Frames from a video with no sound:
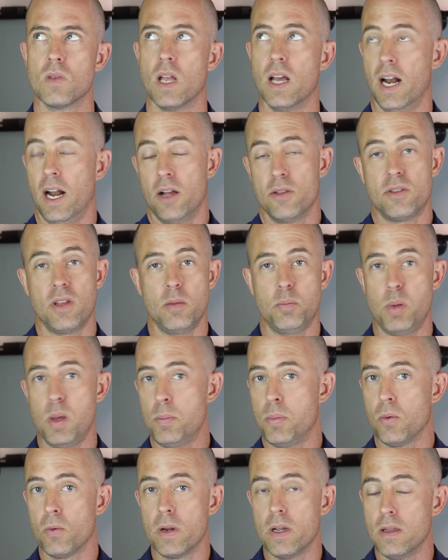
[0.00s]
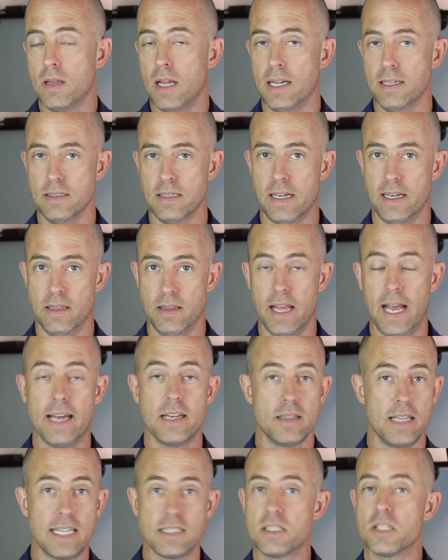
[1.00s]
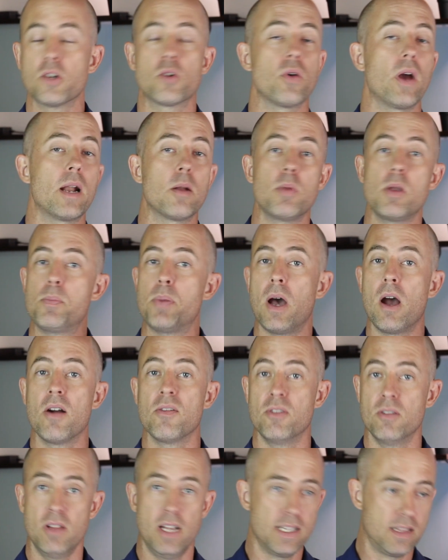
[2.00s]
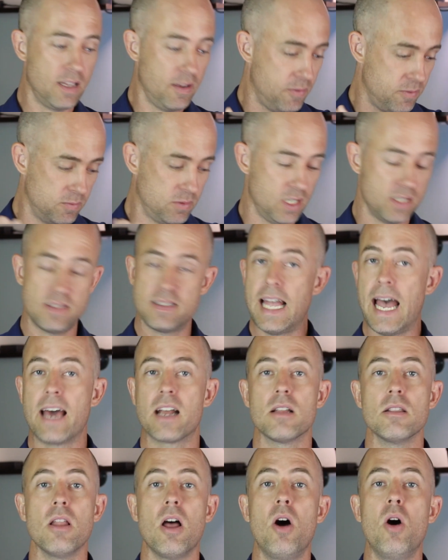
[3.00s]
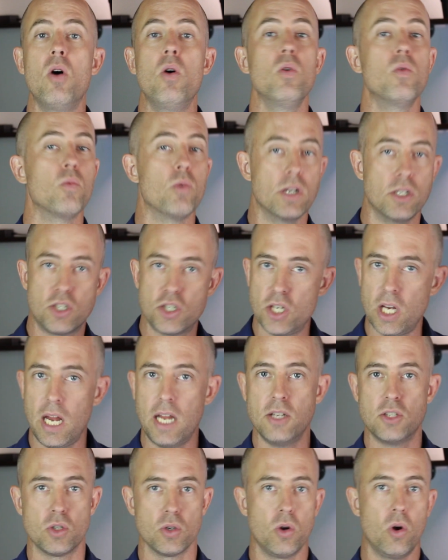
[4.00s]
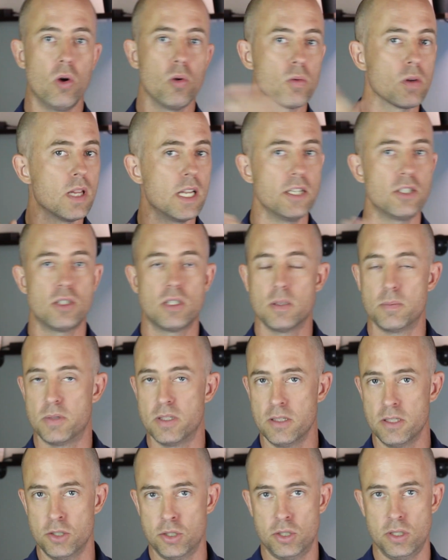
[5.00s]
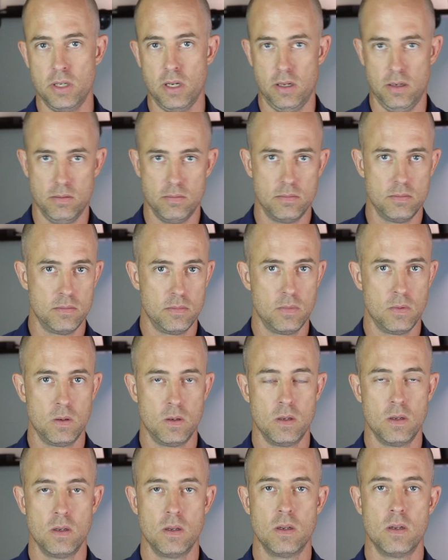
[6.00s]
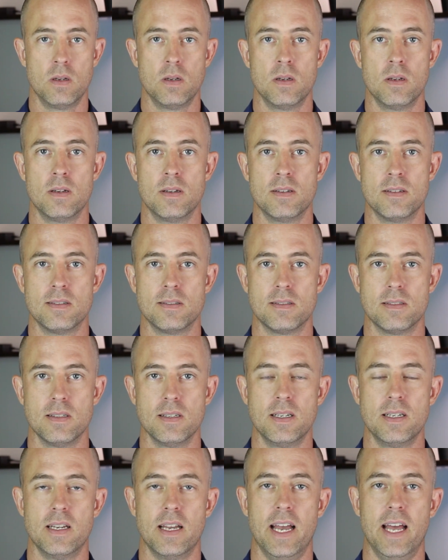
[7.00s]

And I don't think people realize that. And that, that's incredibly powerful. Like, if just that alone would change your whole relationship to this shit. See?